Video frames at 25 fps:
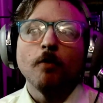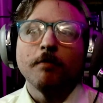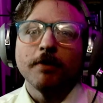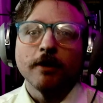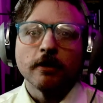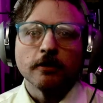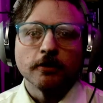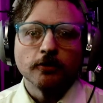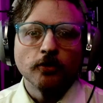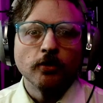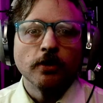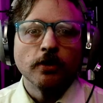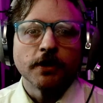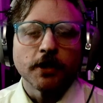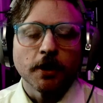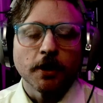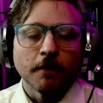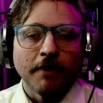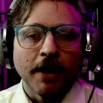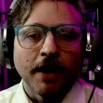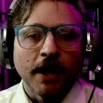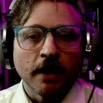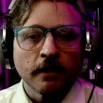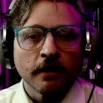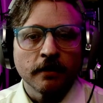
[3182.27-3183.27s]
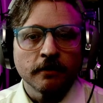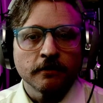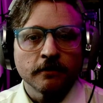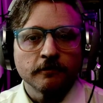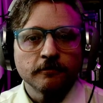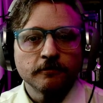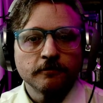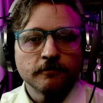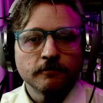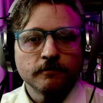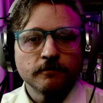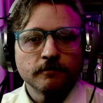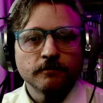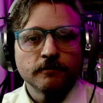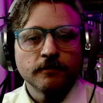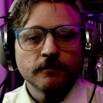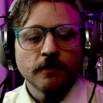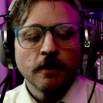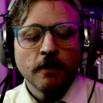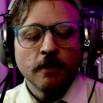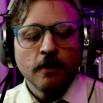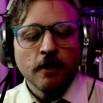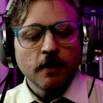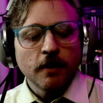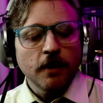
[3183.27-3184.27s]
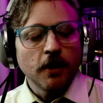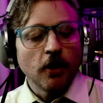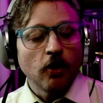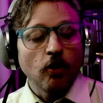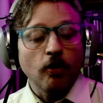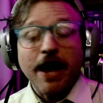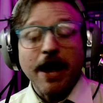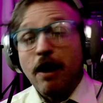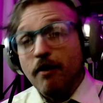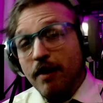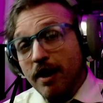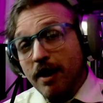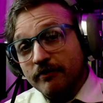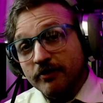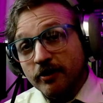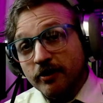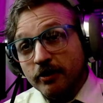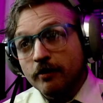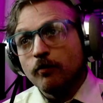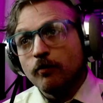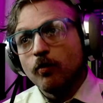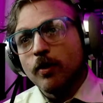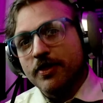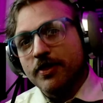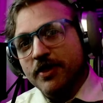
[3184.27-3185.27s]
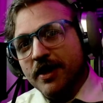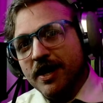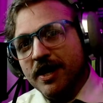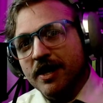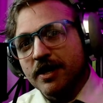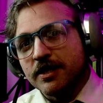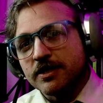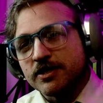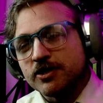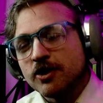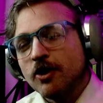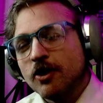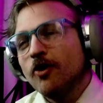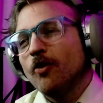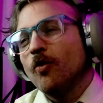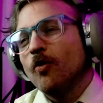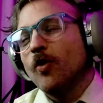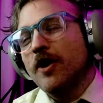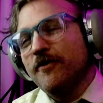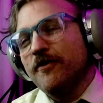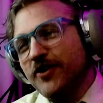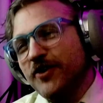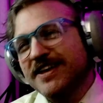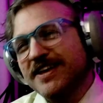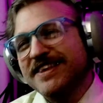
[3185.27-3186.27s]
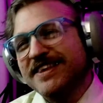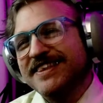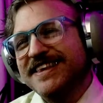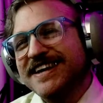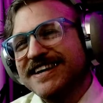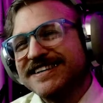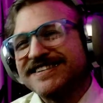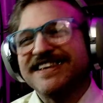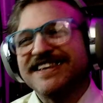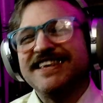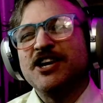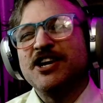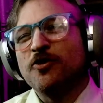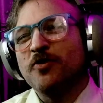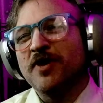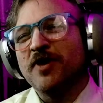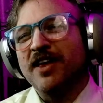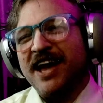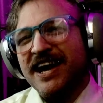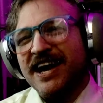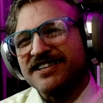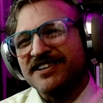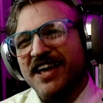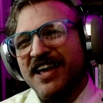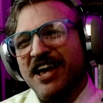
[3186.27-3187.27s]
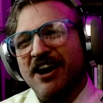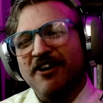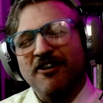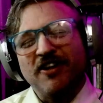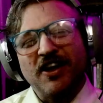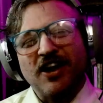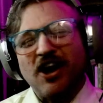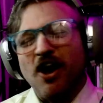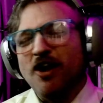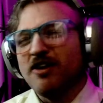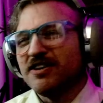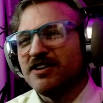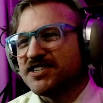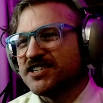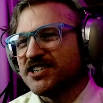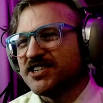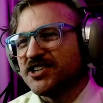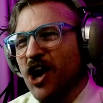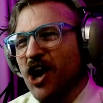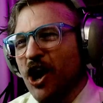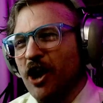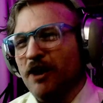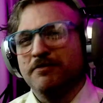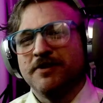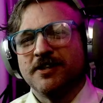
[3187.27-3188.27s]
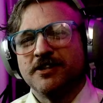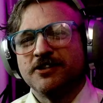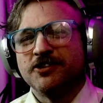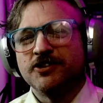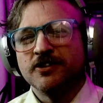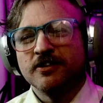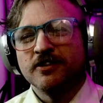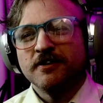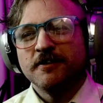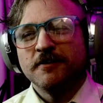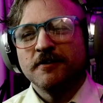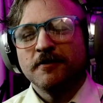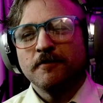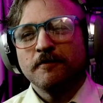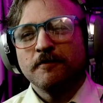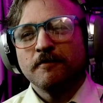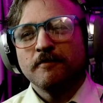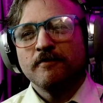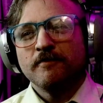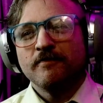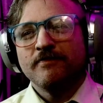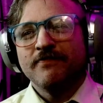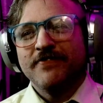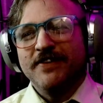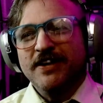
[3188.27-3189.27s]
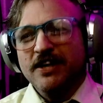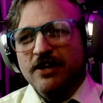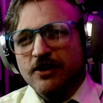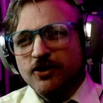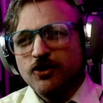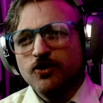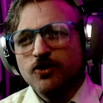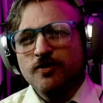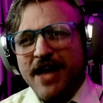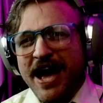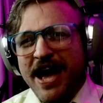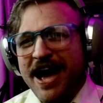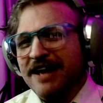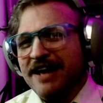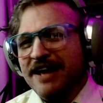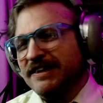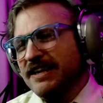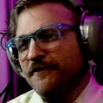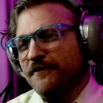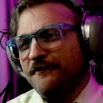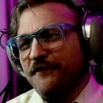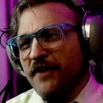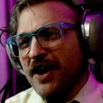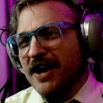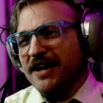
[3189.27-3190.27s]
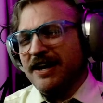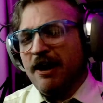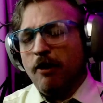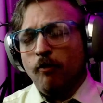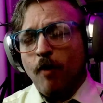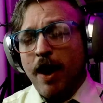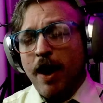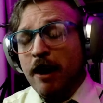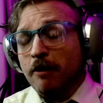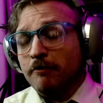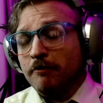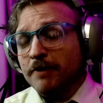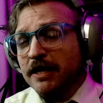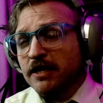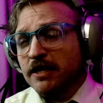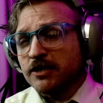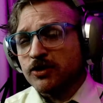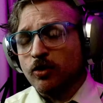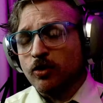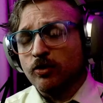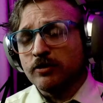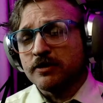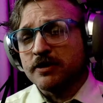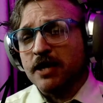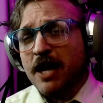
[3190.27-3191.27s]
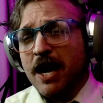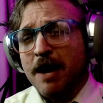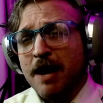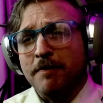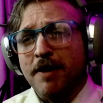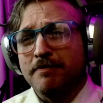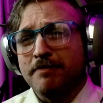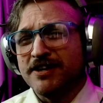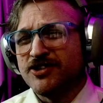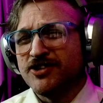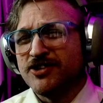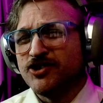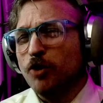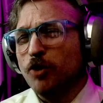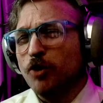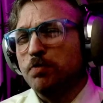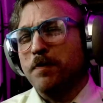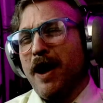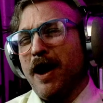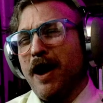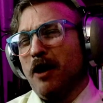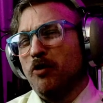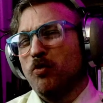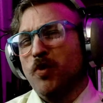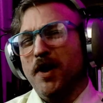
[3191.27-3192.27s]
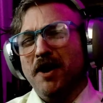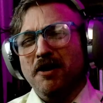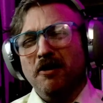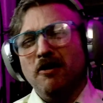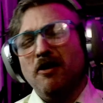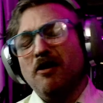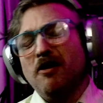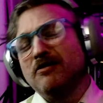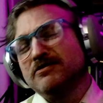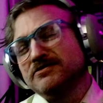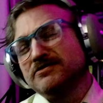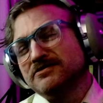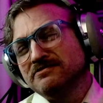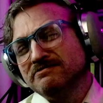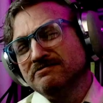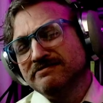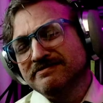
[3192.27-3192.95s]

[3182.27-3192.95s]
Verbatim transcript: won't be able to do anything about it. You know, however, with this, what if you did this and then you realize later, you're like, oh, this is garbage. You do that and then you find out, wow, man, this whole time I've been duped by a weirdo.